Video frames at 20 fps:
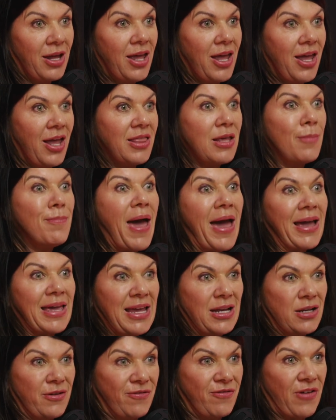In the back
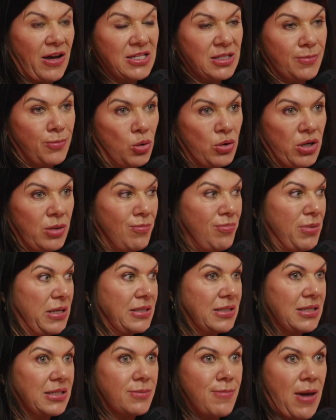end of Facebook and
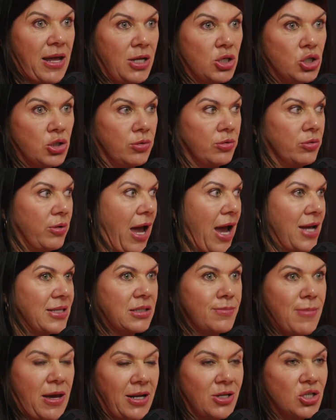Business Manager or
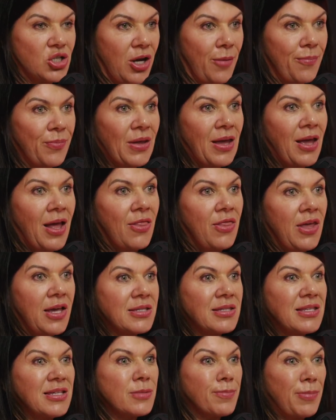Ads Manager, there's
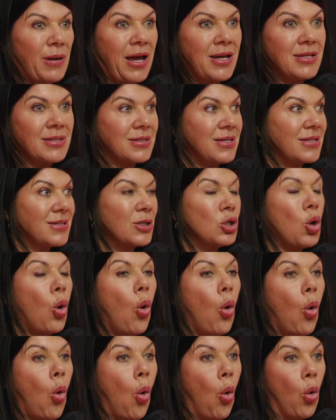this place that's an
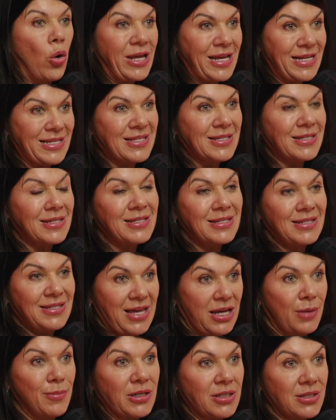audience
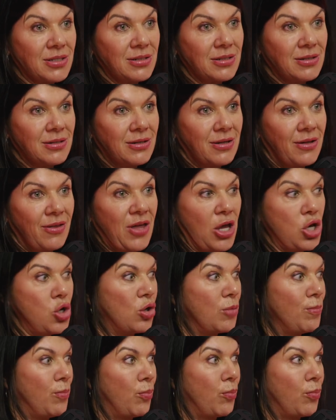segment that you
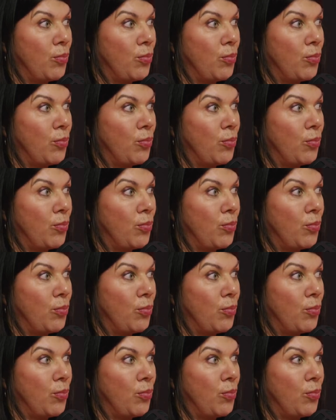can